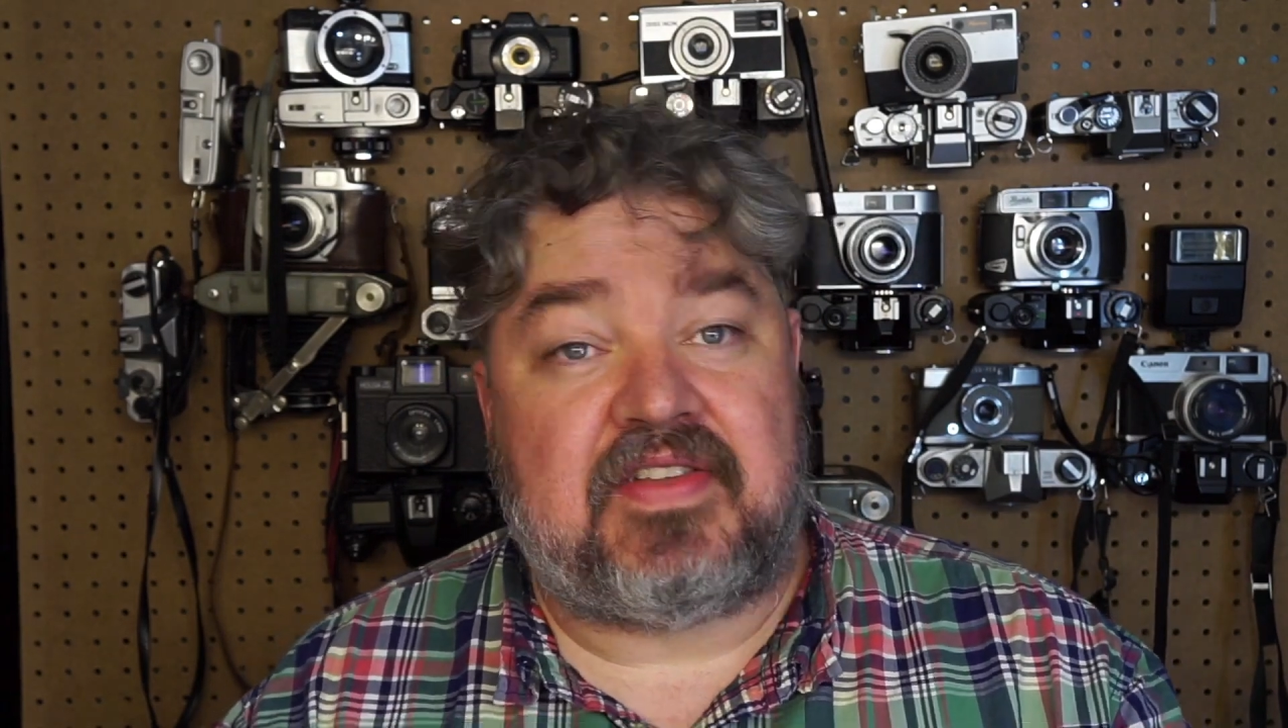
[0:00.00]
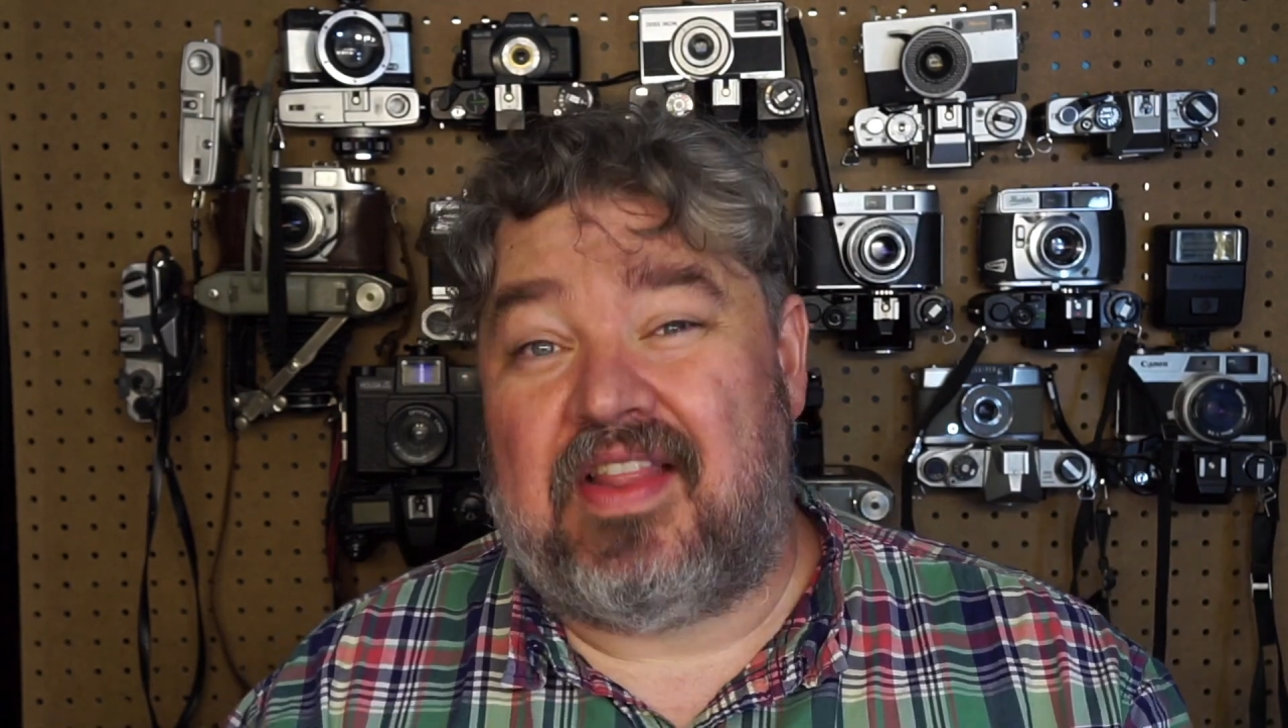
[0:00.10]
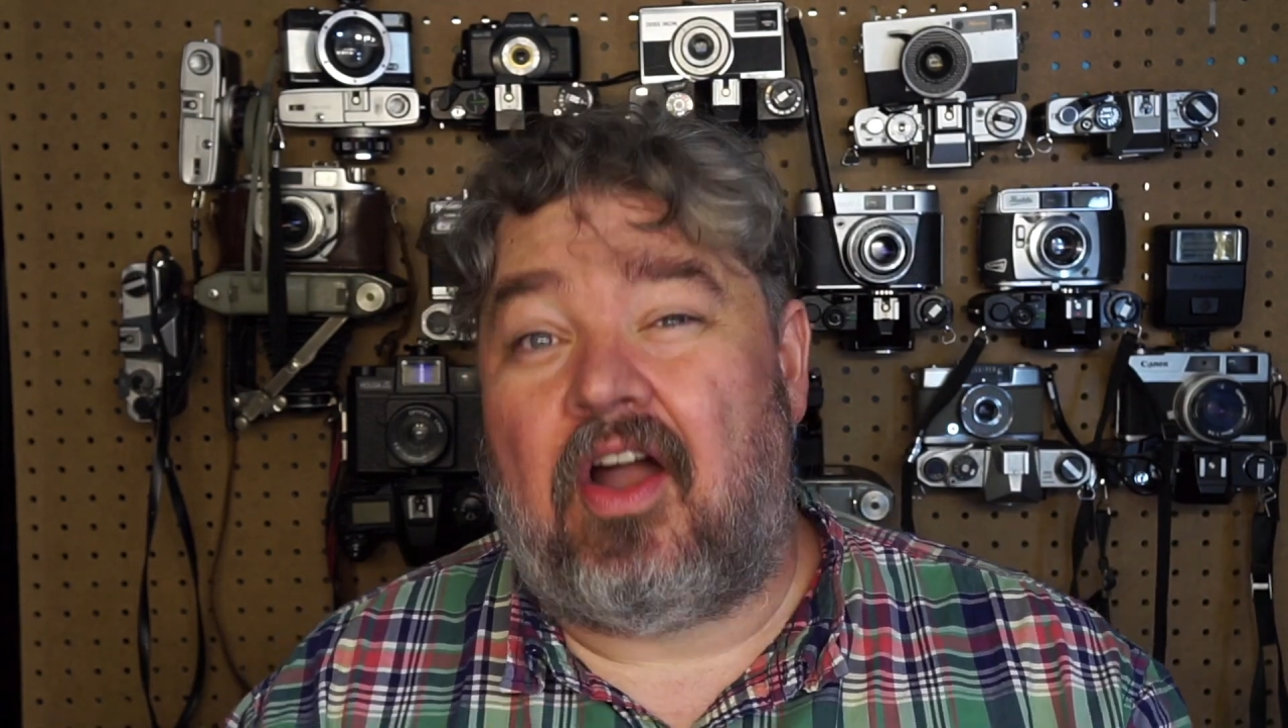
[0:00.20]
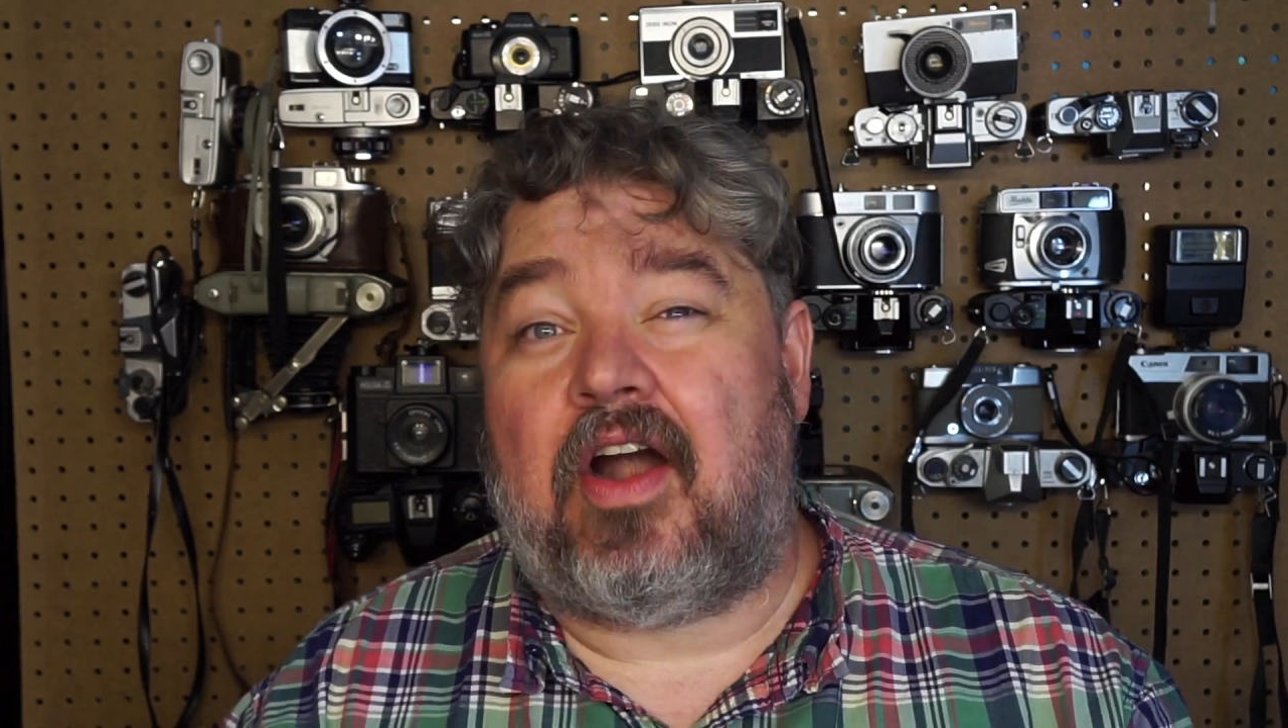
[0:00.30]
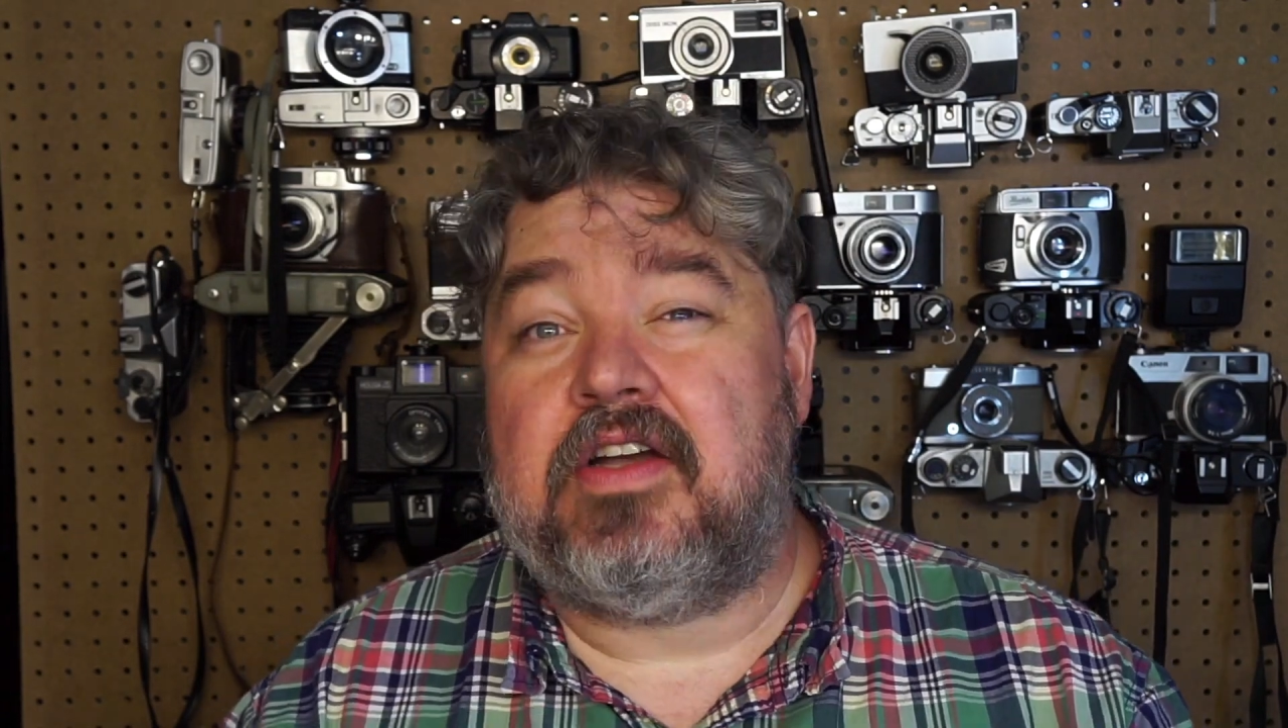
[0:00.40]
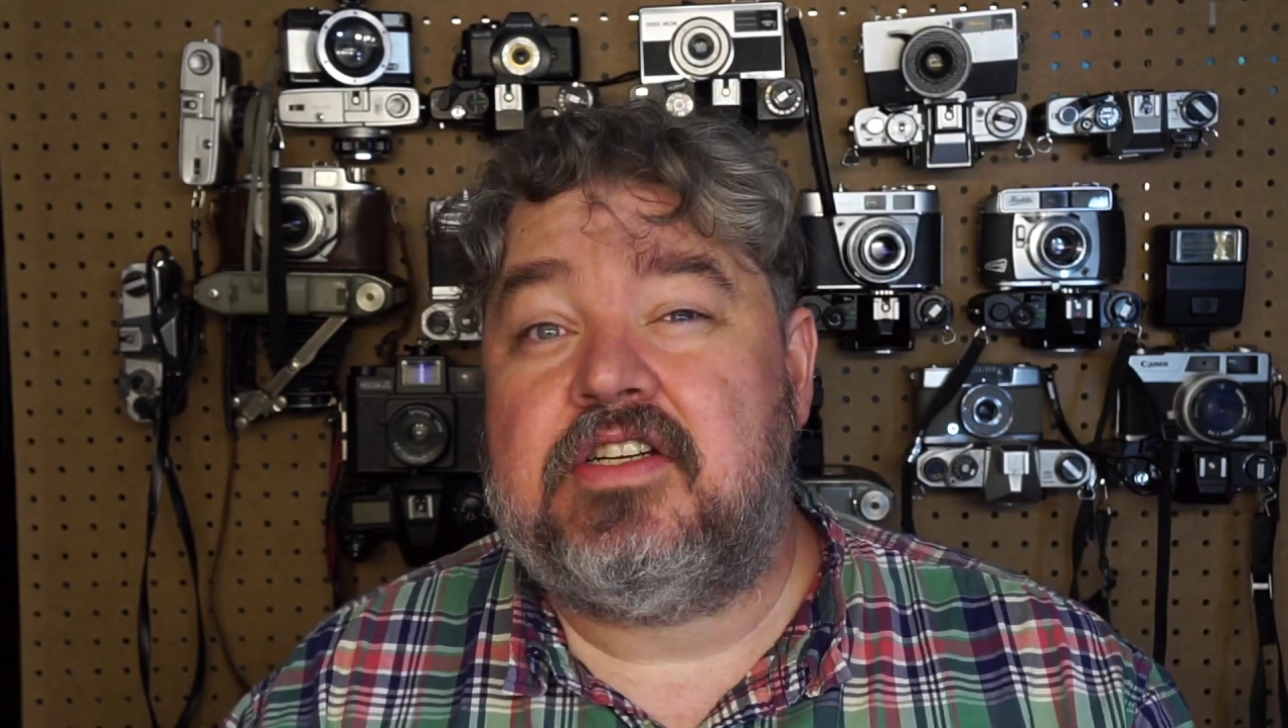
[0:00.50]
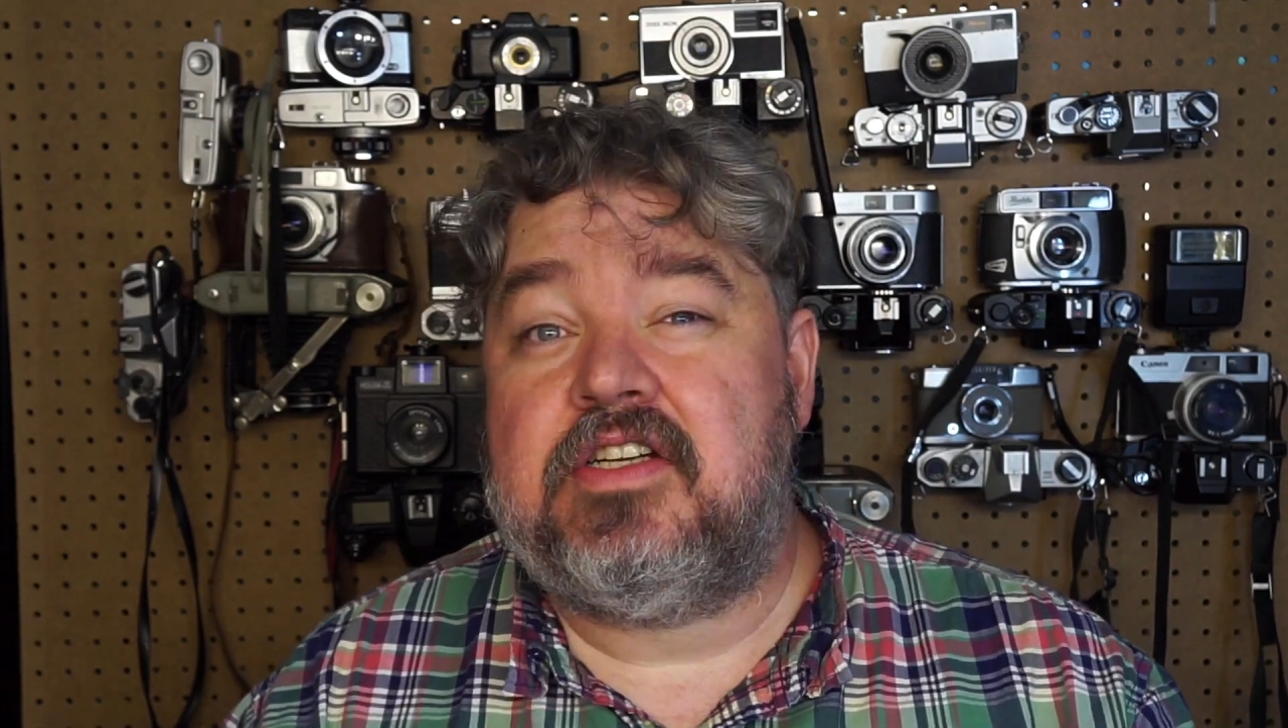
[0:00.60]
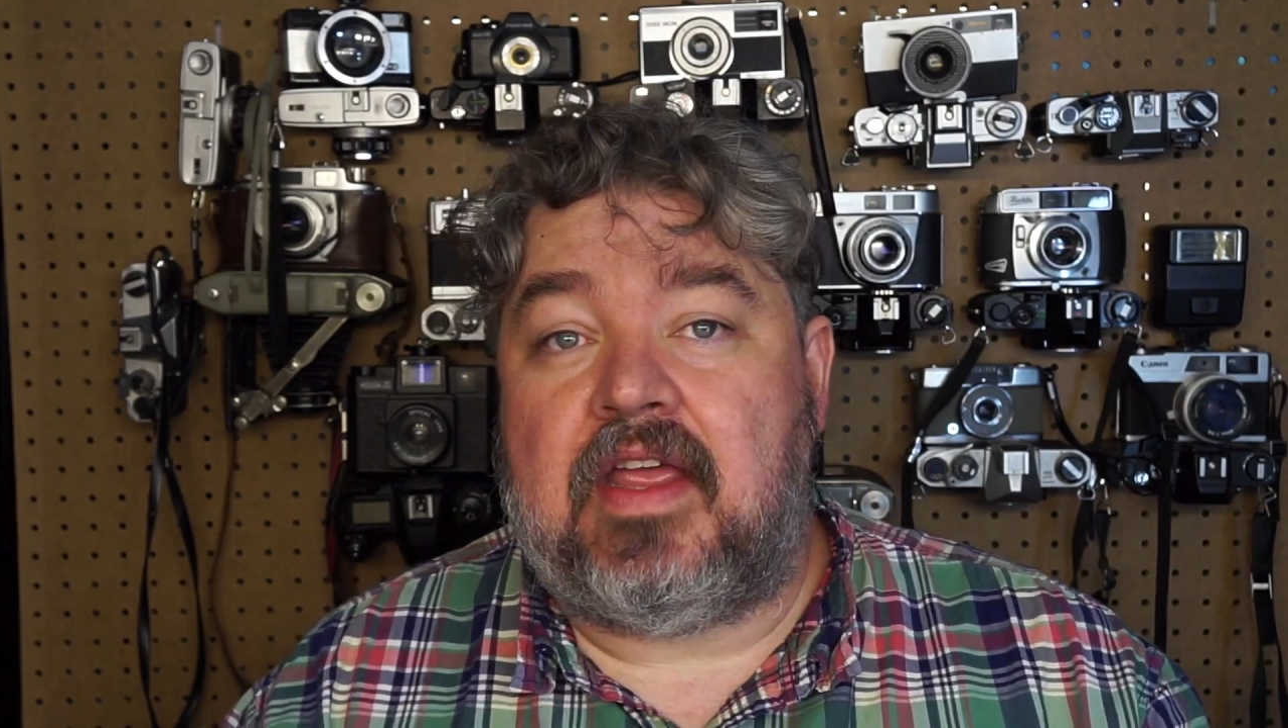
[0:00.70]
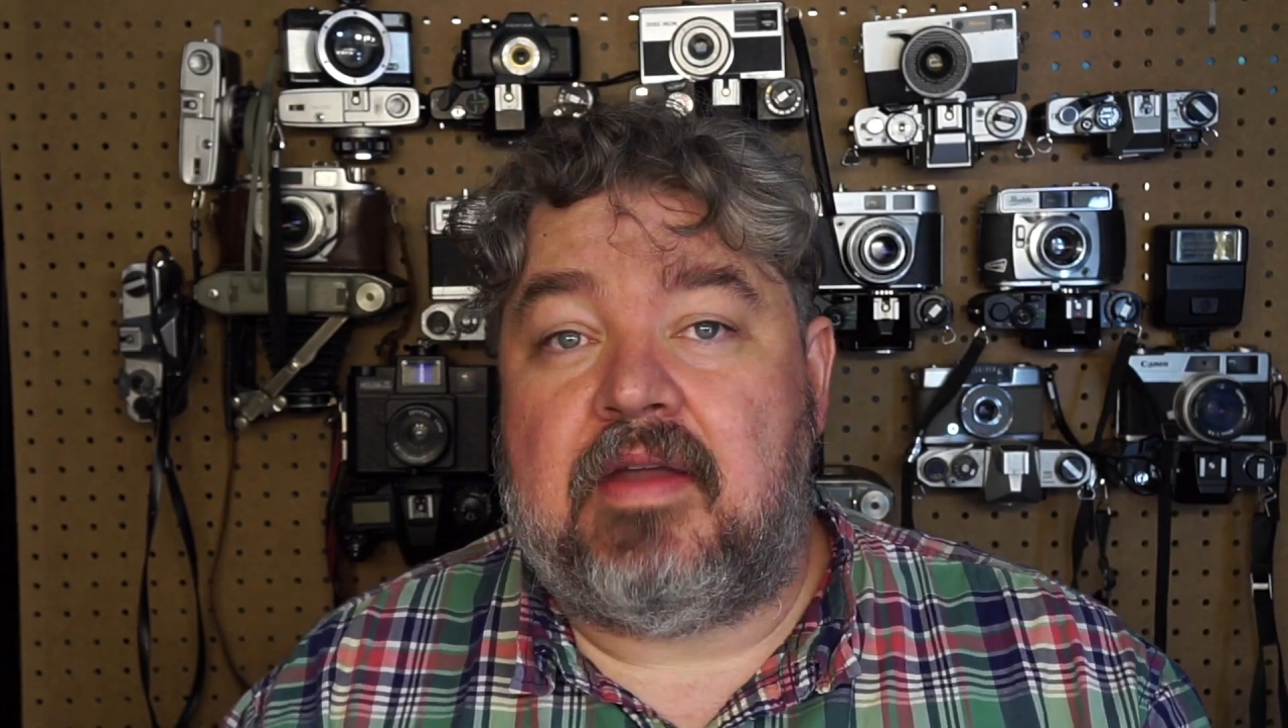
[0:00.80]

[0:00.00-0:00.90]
it's large